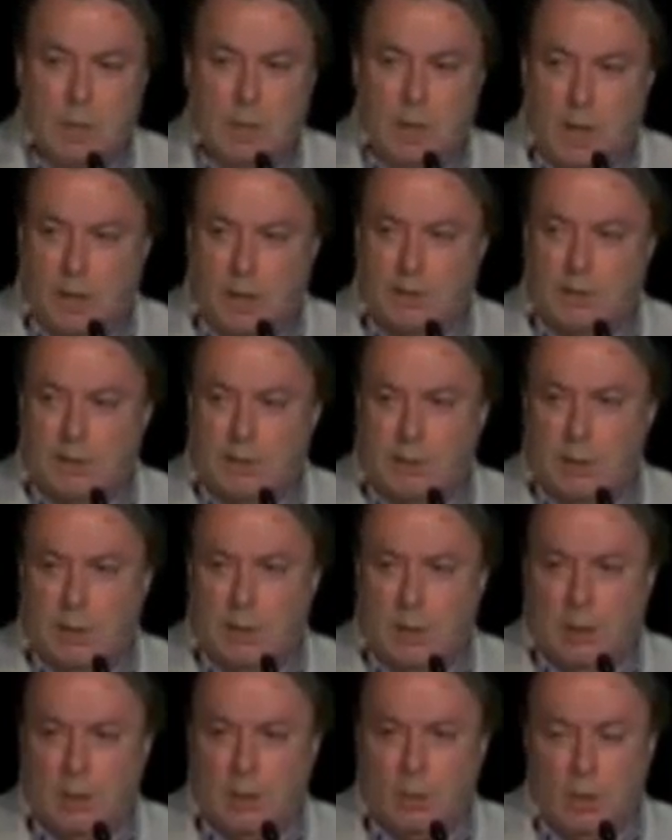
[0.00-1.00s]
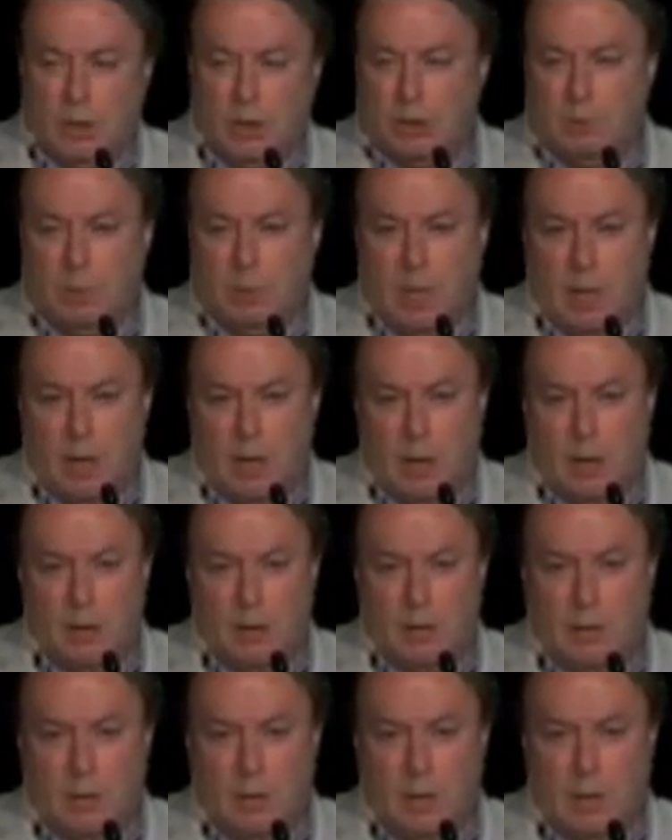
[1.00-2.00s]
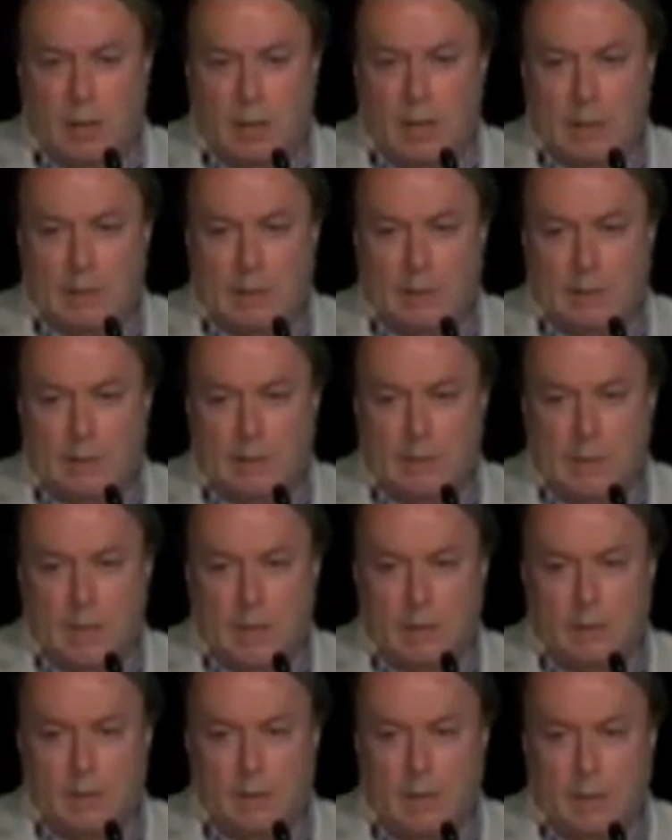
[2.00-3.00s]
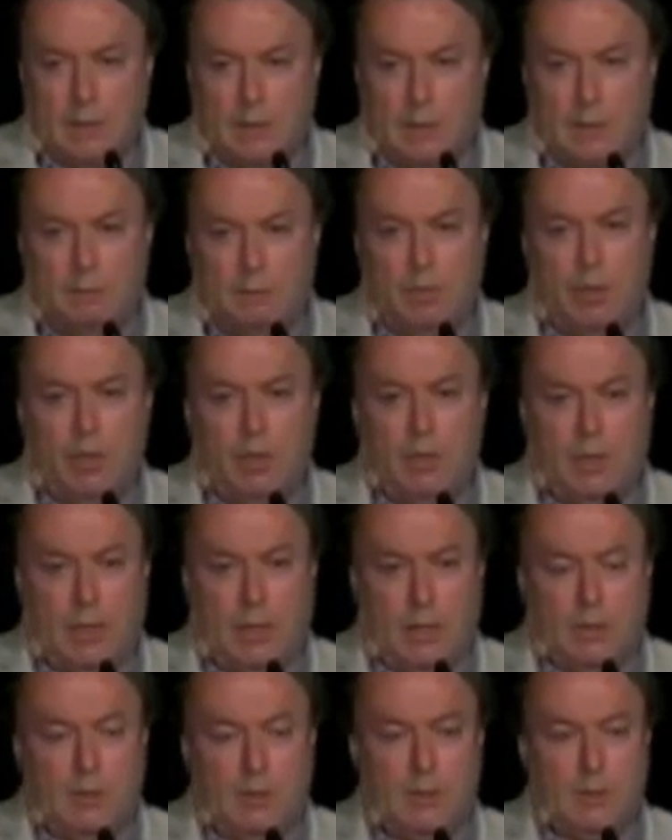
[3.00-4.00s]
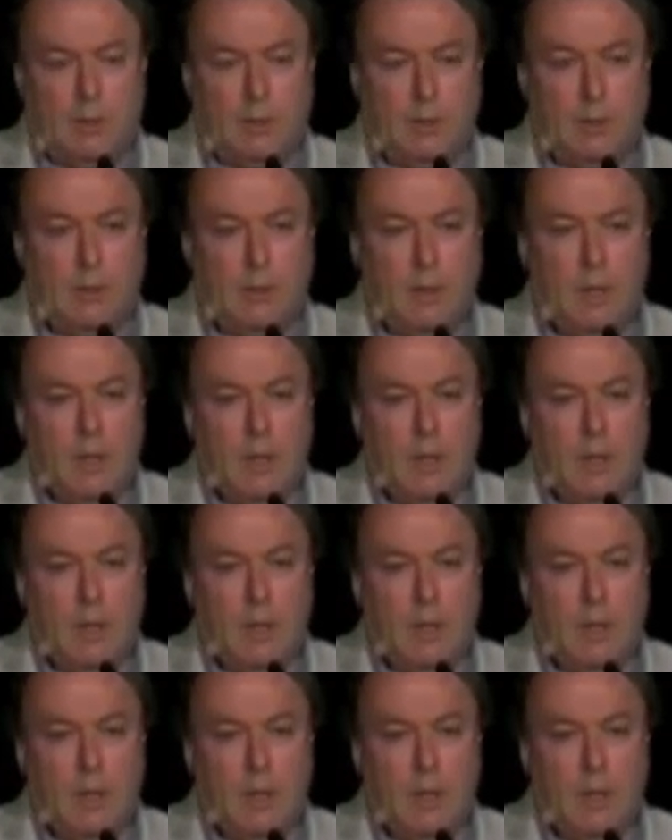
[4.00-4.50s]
lust, the will to power, and other things. And it predates